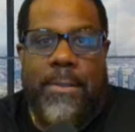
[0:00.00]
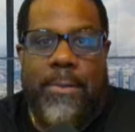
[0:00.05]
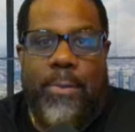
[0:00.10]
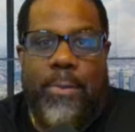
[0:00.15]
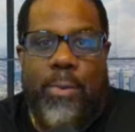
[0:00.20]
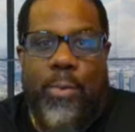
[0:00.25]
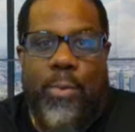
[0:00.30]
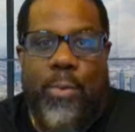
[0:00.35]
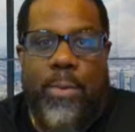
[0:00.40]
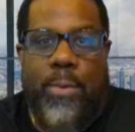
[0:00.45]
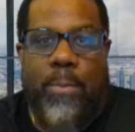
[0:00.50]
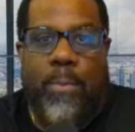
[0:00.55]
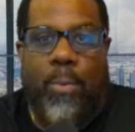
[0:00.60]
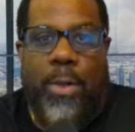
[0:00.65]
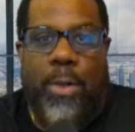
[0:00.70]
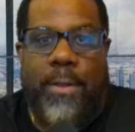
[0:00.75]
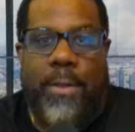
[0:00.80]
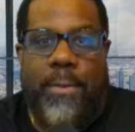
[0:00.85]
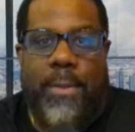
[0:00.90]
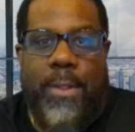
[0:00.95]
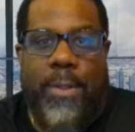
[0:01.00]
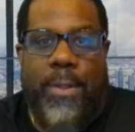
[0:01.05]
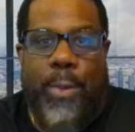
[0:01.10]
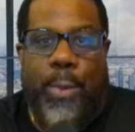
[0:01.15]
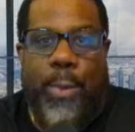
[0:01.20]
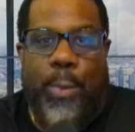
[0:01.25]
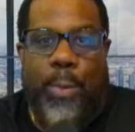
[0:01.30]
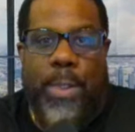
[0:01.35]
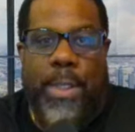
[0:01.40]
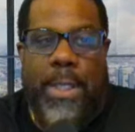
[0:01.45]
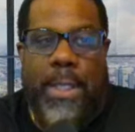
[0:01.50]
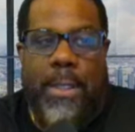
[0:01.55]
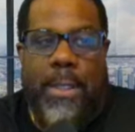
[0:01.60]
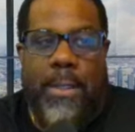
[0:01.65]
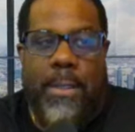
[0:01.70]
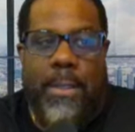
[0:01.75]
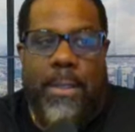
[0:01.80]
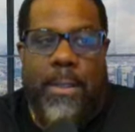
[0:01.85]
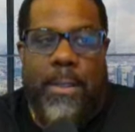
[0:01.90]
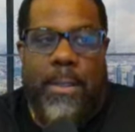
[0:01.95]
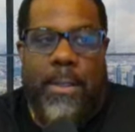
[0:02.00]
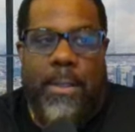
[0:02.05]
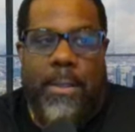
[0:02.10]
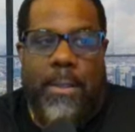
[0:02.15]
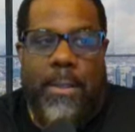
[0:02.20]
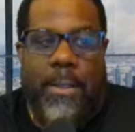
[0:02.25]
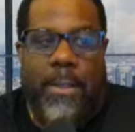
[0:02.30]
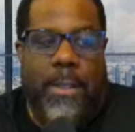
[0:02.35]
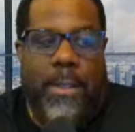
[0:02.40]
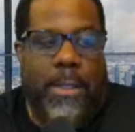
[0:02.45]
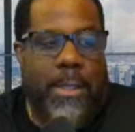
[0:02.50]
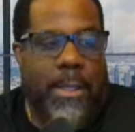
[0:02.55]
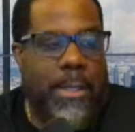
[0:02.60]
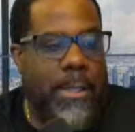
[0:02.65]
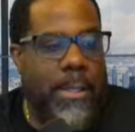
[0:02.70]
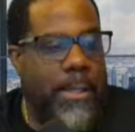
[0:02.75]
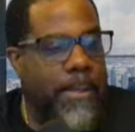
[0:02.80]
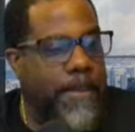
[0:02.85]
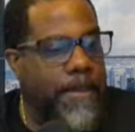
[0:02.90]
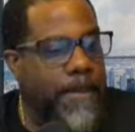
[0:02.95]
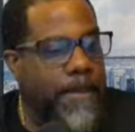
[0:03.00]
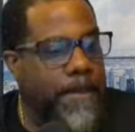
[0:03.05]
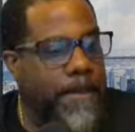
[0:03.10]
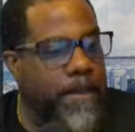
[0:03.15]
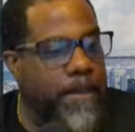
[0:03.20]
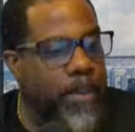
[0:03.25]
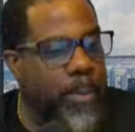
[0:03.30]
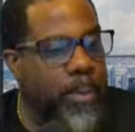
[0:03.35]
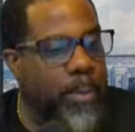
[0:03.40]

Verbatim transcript: or one of the three. Um,